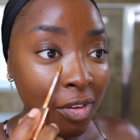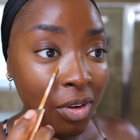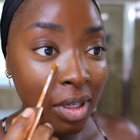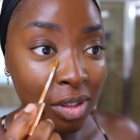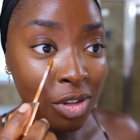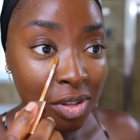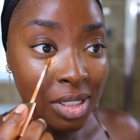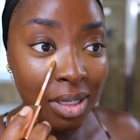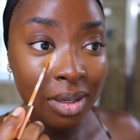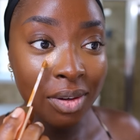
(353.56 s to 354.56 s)
if you're
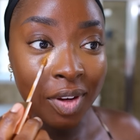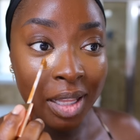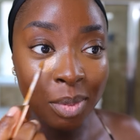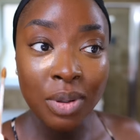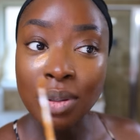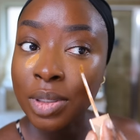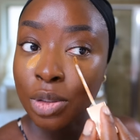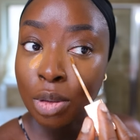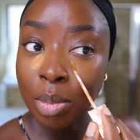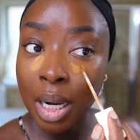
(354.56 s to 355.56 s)
interested and available,
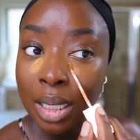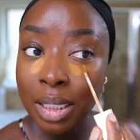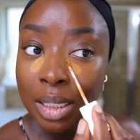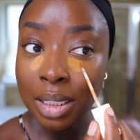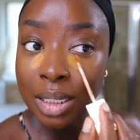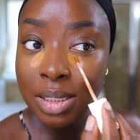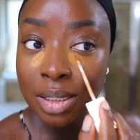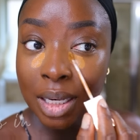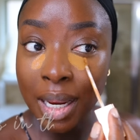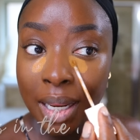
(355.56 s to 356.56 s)
to Bali next
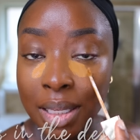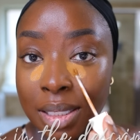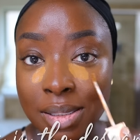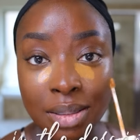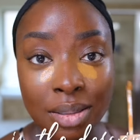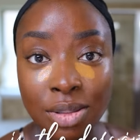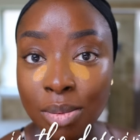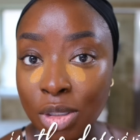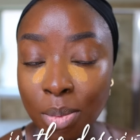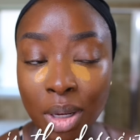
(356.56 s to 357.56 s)
July. Link is in the
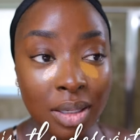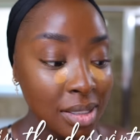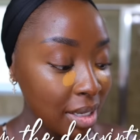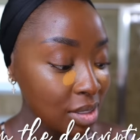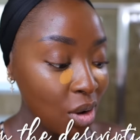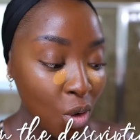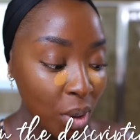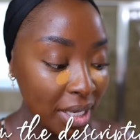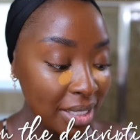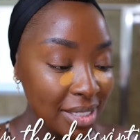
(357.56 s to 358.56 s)
description box as
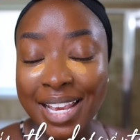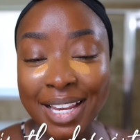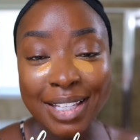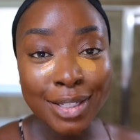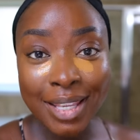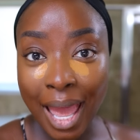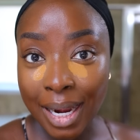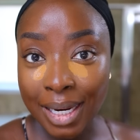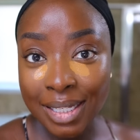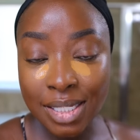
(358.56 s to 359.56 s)
always. Take a look
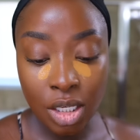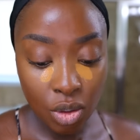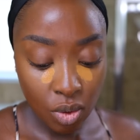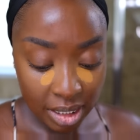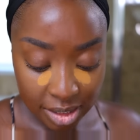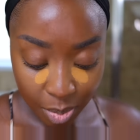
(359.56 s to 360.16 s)
at it. You can